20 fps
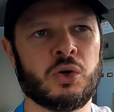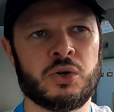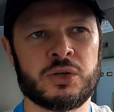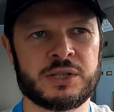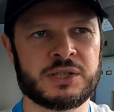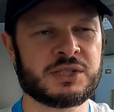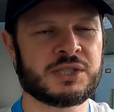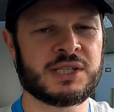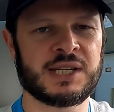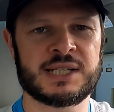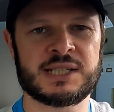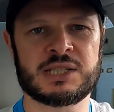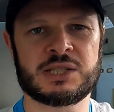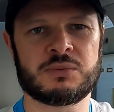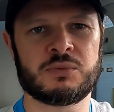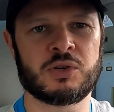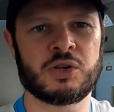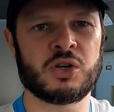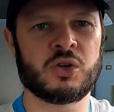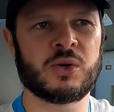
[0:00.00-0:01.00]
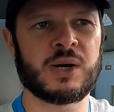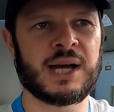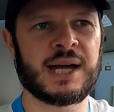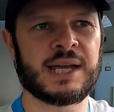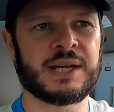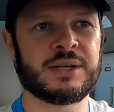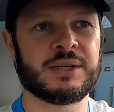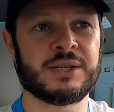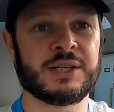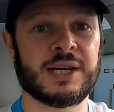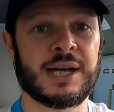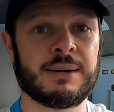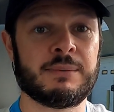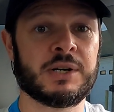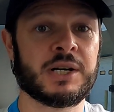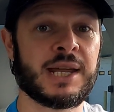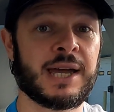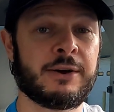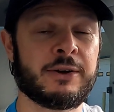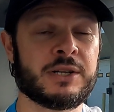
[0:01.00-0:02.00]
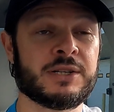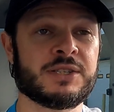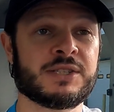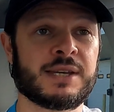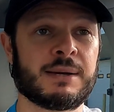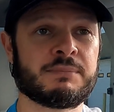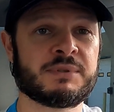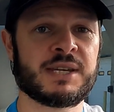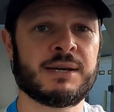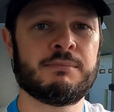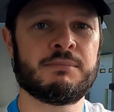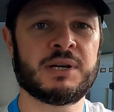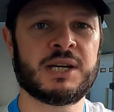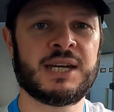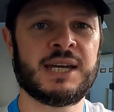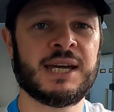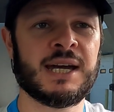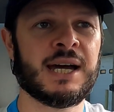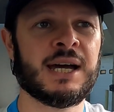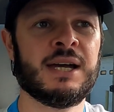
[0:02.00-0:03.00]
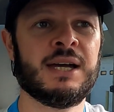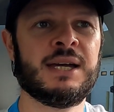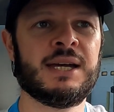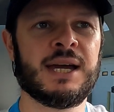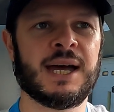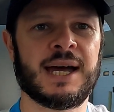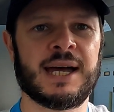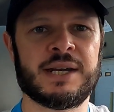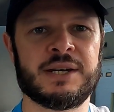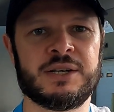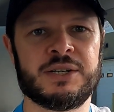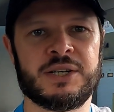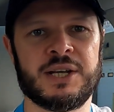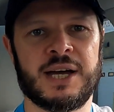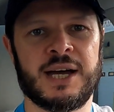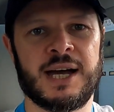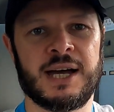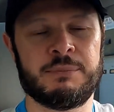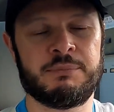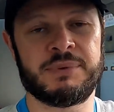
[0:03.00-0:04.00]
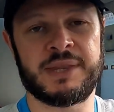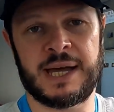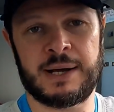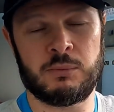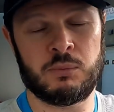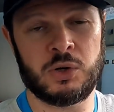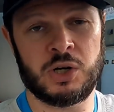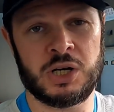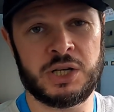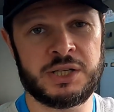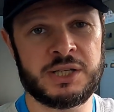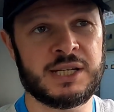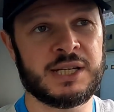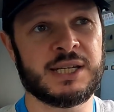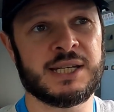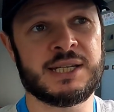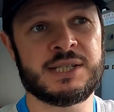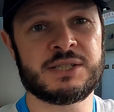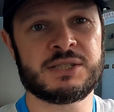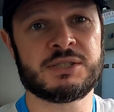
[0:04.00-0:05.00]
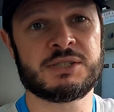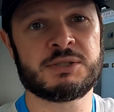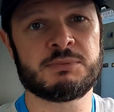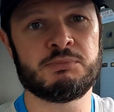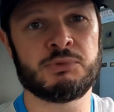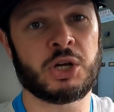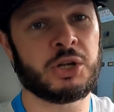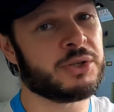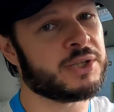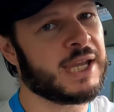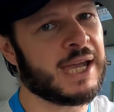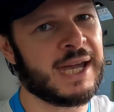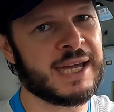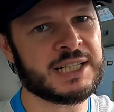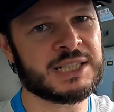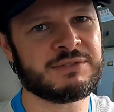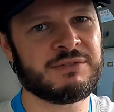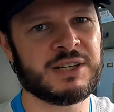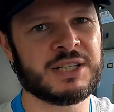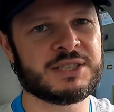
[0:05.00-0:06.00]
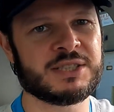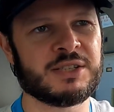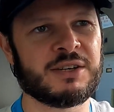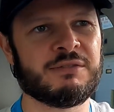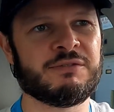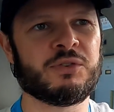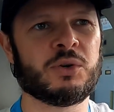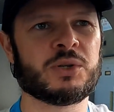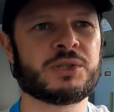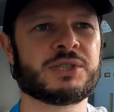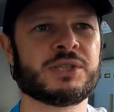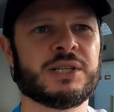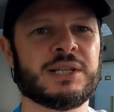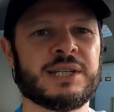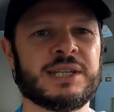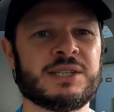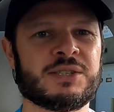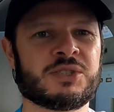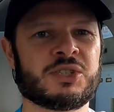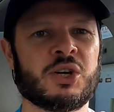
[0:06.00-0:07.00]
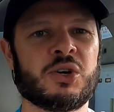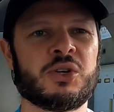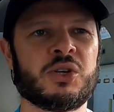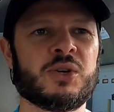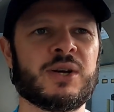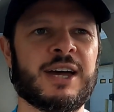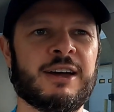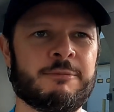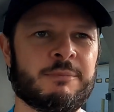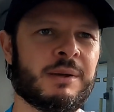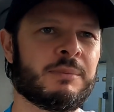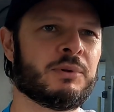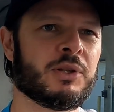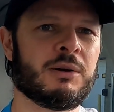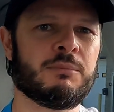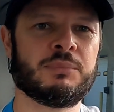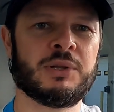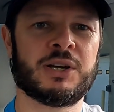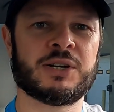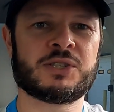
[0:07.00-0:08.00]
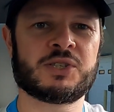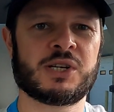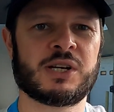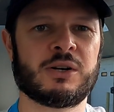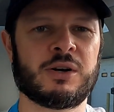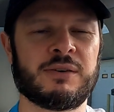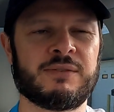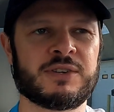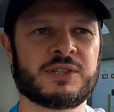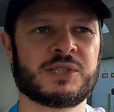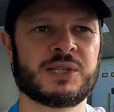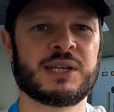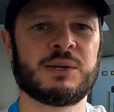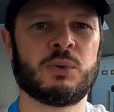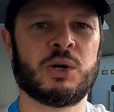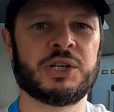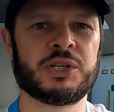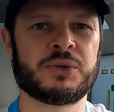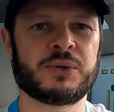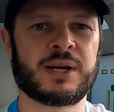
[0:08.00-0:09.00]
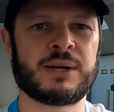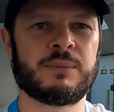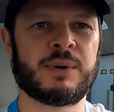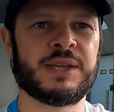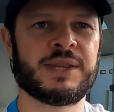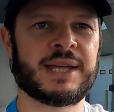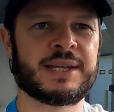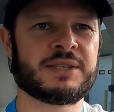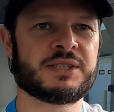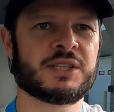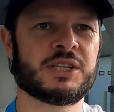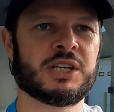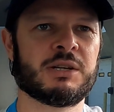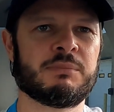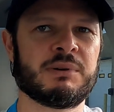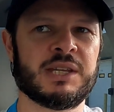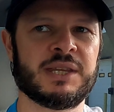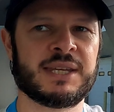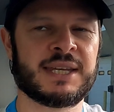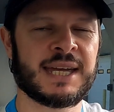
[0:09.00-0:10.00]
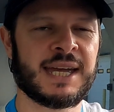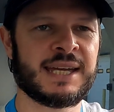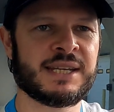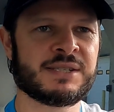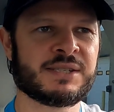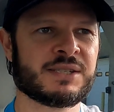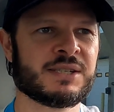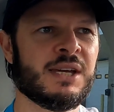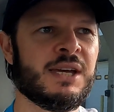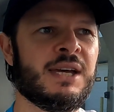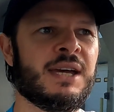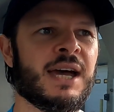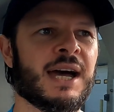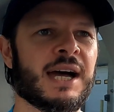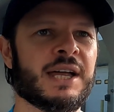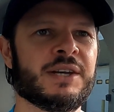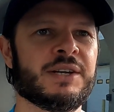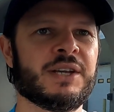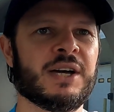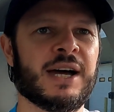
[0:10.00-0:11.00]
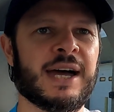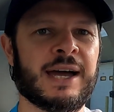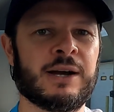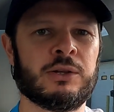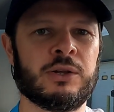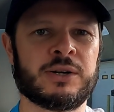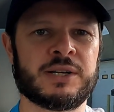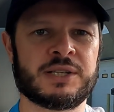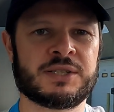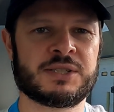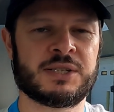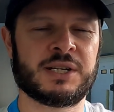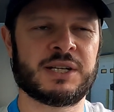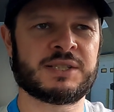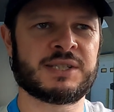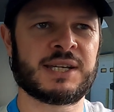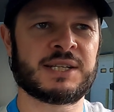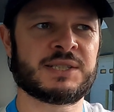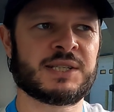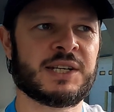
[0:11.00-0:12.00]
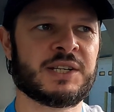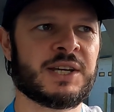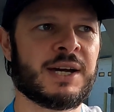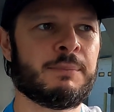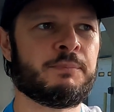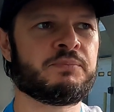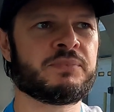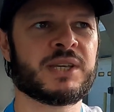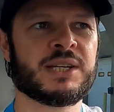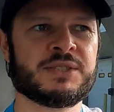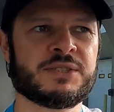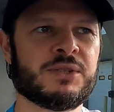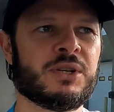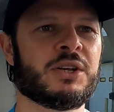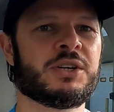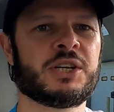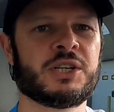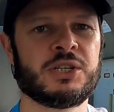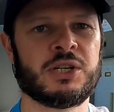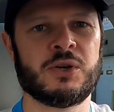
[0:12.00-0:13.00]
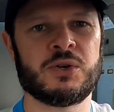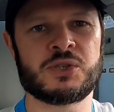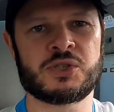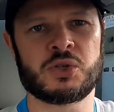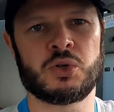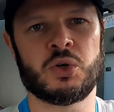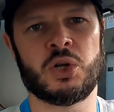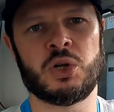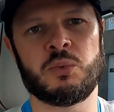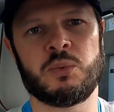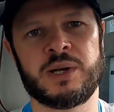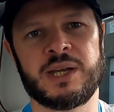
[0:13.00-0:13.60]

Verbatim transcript: August ticks through, and uh, we're now in September here, and uh, that one is not yet activated, unfortunately. So you have people on PlugShare obviously wondering when that's going to be the case and uh, how long it's going to take to get up. It's not unusual.